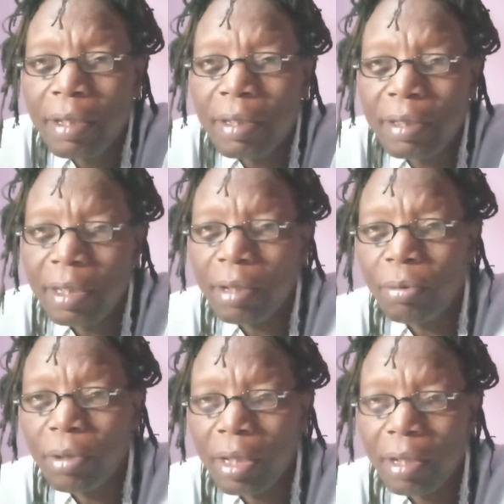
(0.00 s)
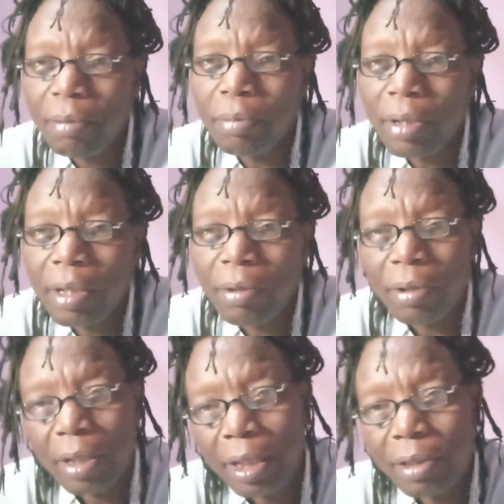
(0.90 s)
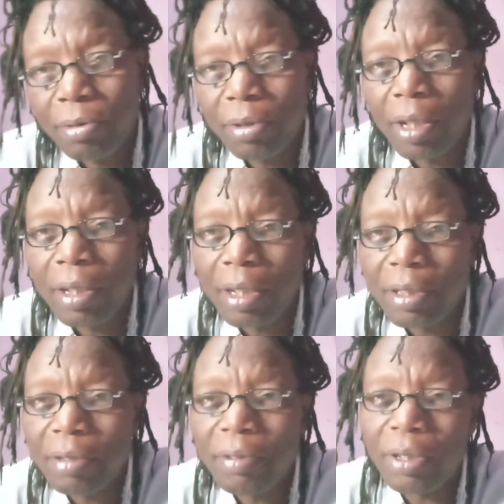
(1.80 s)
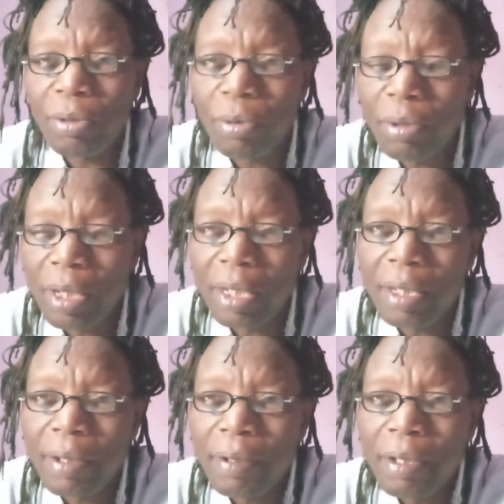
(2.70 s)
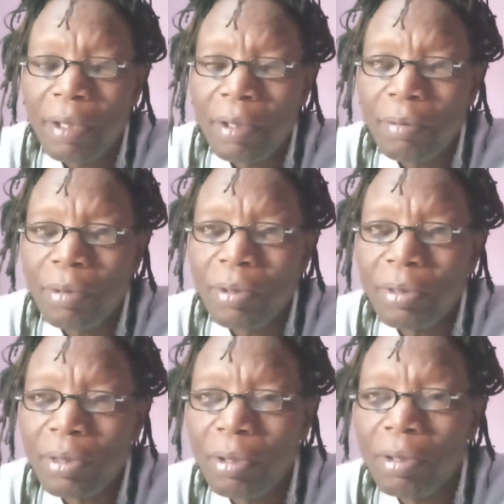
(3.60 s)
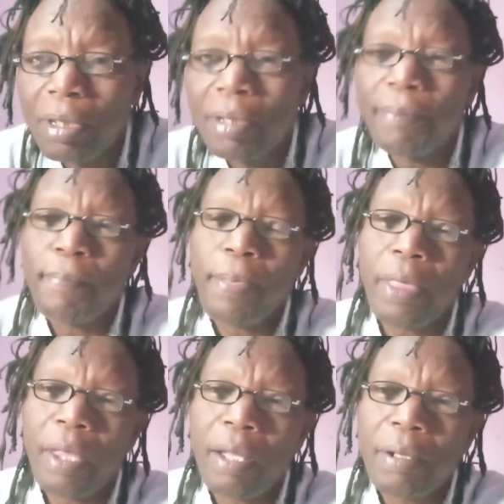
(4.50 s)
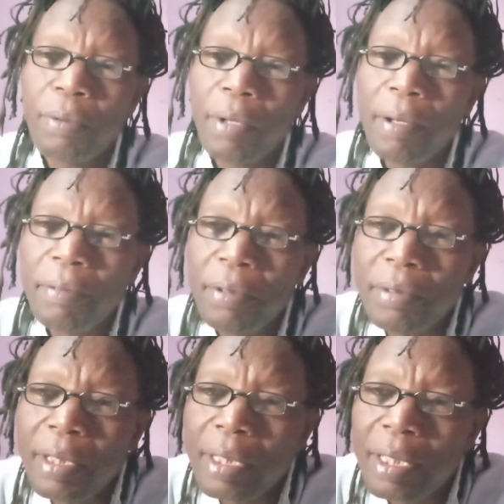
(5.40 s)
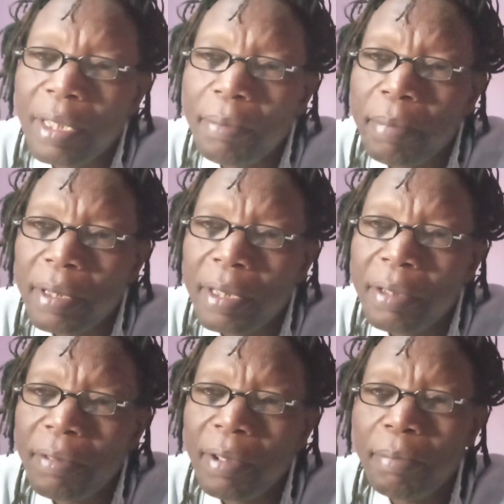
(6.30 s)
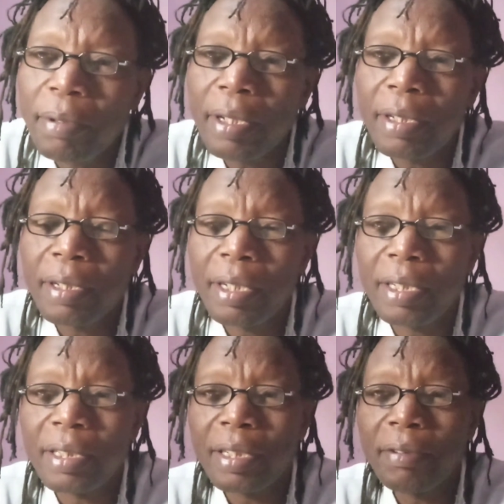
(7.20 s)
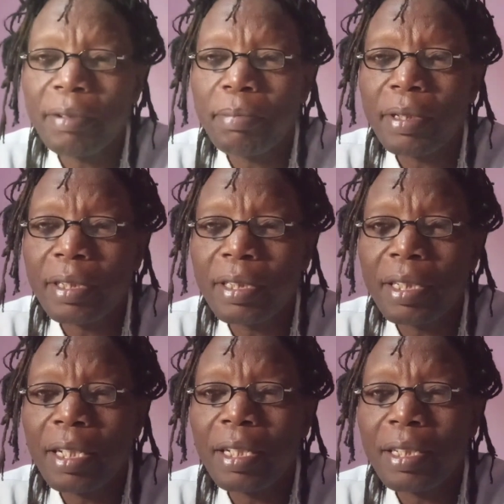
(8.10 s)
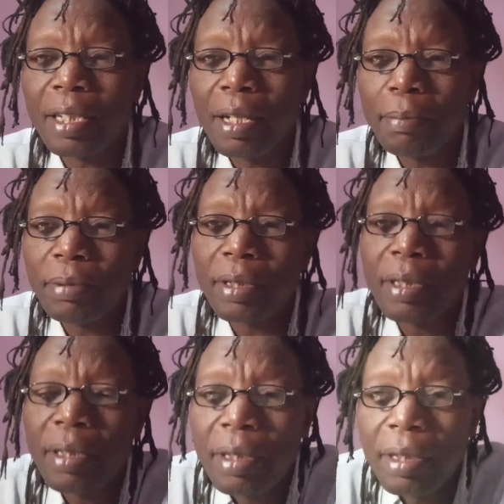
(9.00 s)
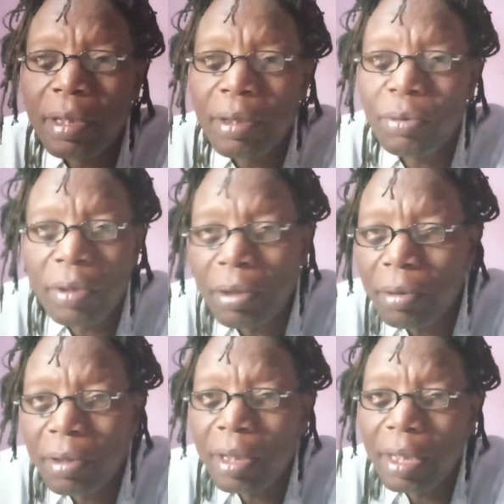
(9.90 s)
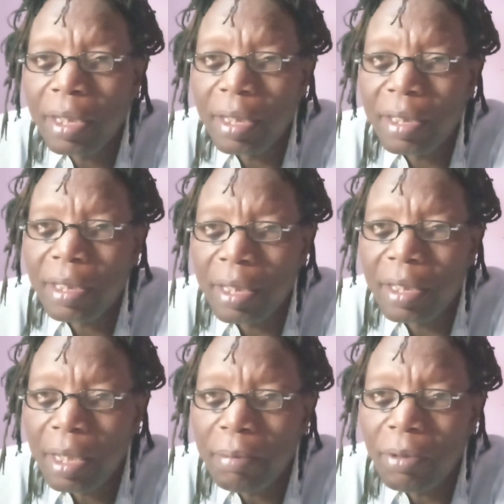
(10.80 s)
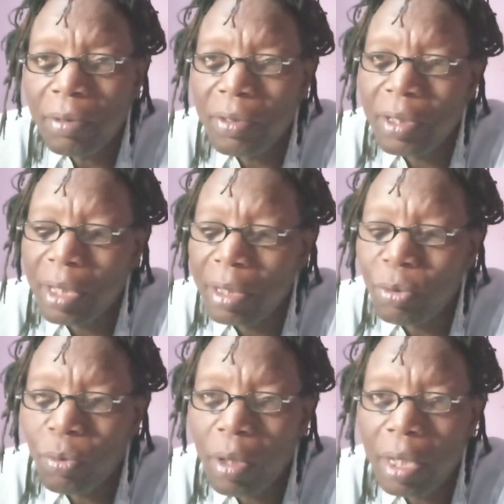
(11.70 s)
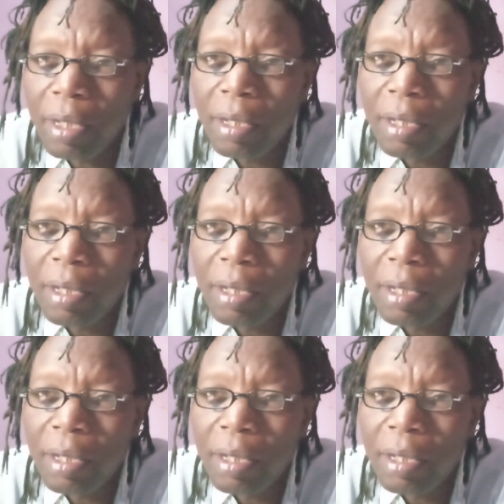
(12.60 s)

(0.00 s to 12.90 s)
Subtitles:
is there a way our brain connects without us even knowing? Because look, we are using 3% of our brain, 97% is untapped. Do we know really that is untapped, or is at work